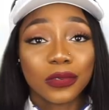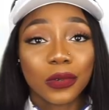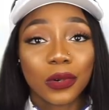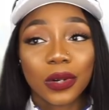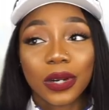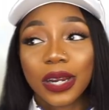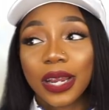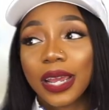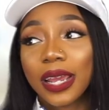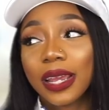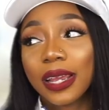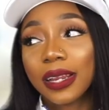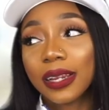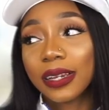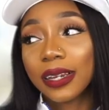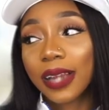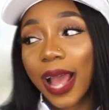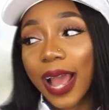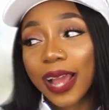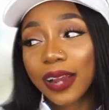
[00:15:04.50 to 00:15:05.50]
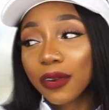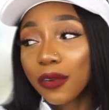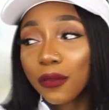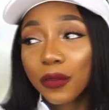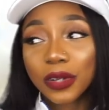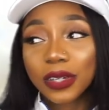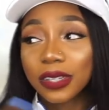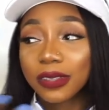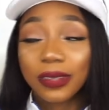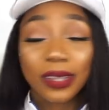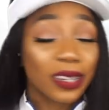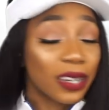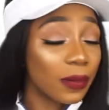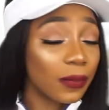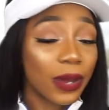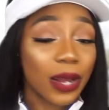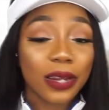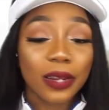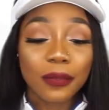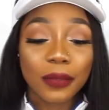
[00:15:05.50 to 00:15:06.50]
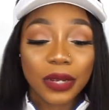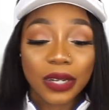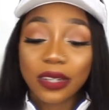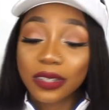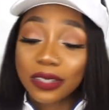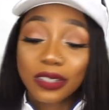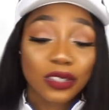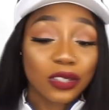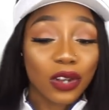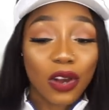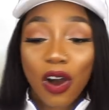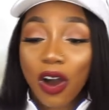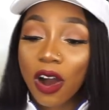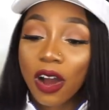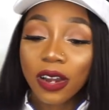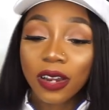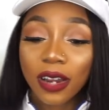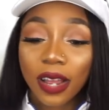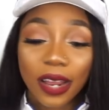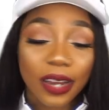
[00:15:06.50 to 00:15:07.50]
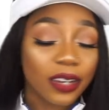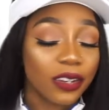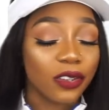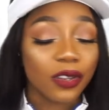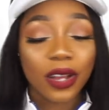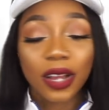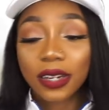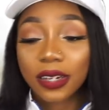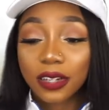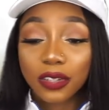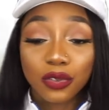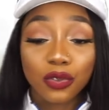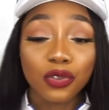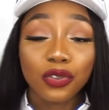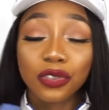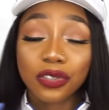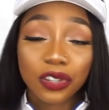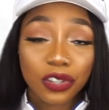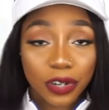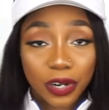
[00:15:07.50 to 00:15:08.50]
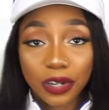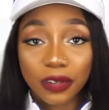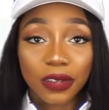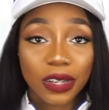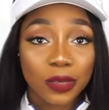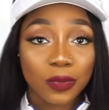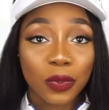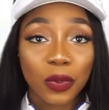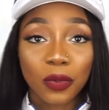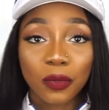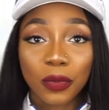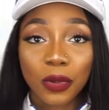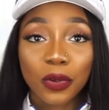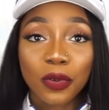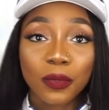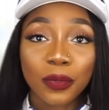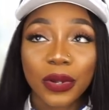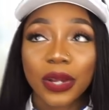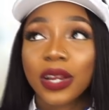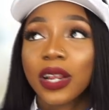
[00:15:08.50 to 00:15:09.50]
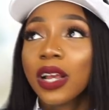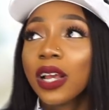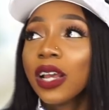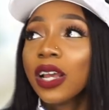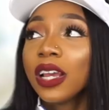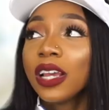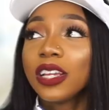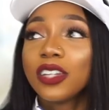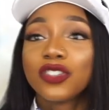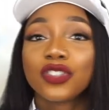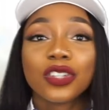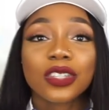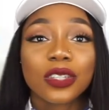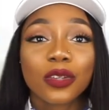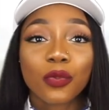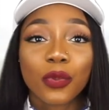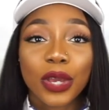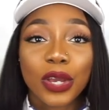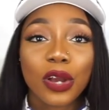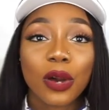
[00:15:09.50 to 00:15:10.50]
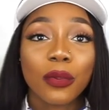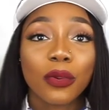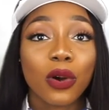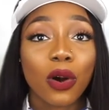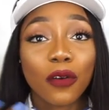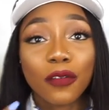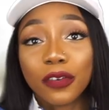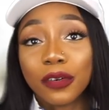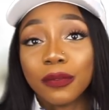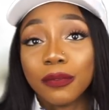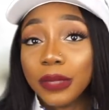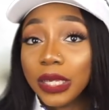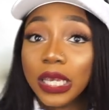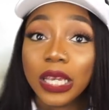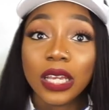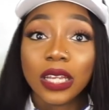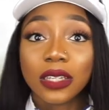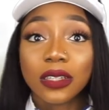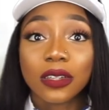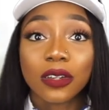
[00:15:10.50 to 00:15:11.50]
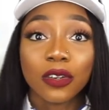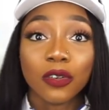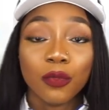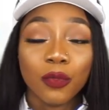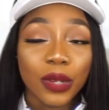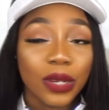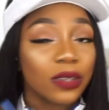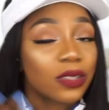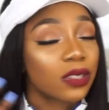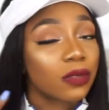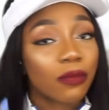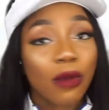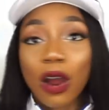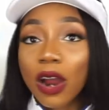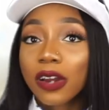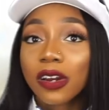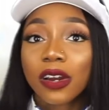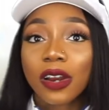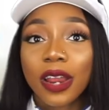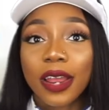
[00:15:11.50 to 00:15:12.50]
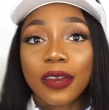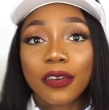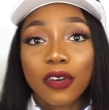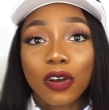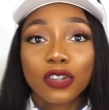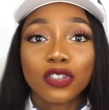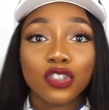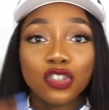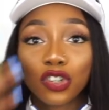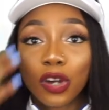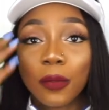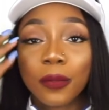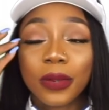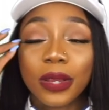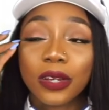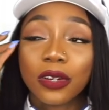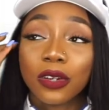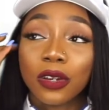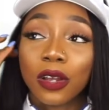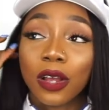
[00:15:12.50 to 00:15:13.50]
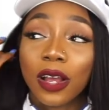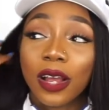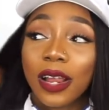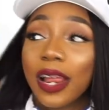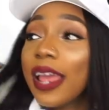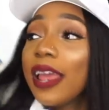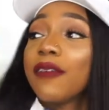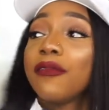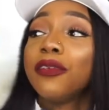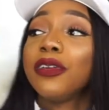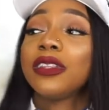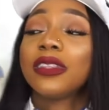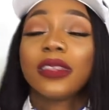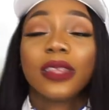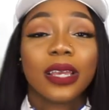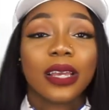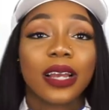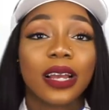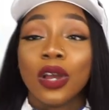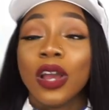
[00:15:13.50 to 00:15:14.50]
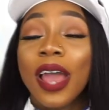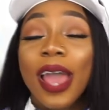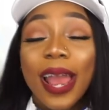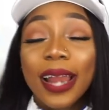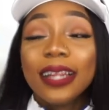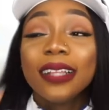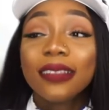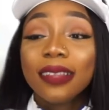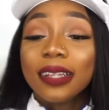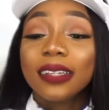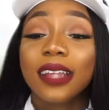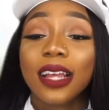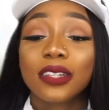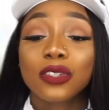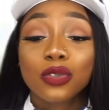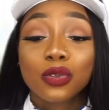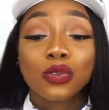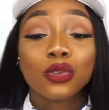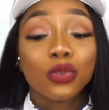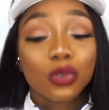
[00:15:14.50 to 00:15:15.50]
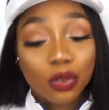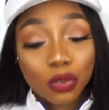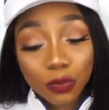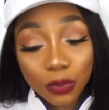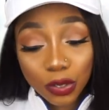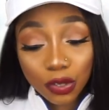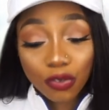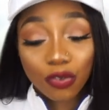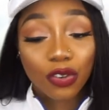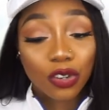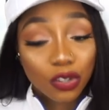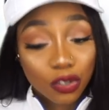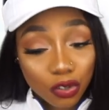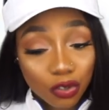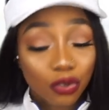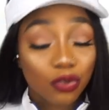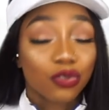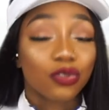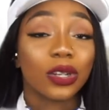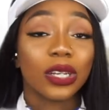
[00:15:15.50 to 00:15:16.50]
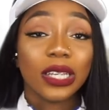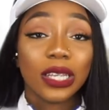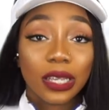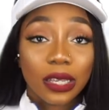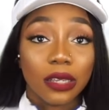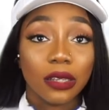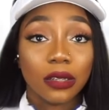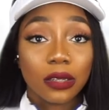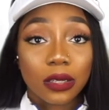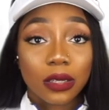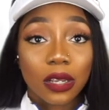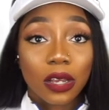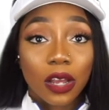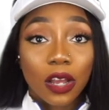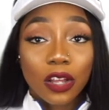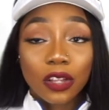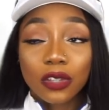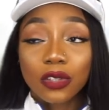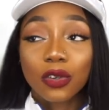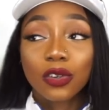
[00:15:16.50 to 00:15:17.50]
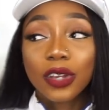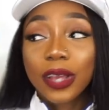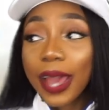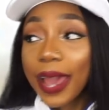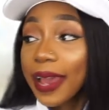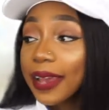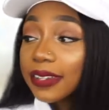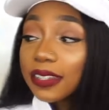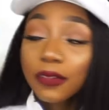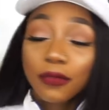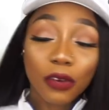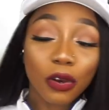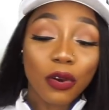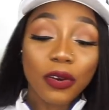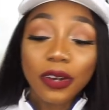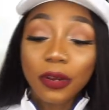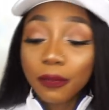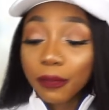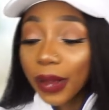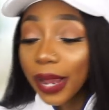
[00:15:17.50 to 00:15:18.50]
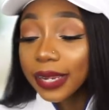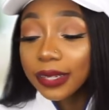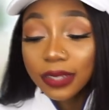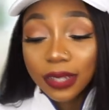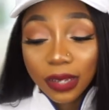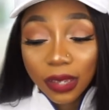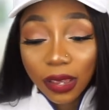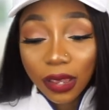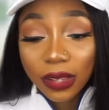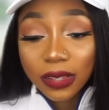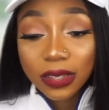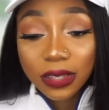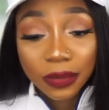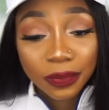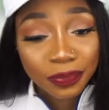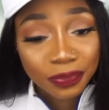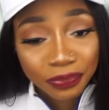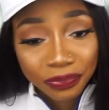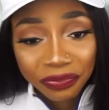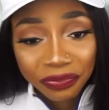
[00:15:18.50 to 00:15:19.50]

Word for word: for, and I don't want to think about it because it's gone and it can there's no use crying about spilled milk. But it's just a wake up call for me to be smarter and not jump and uh, everything. And anything that's too good to be true is usually is. So guys, if you're gonna buy tickets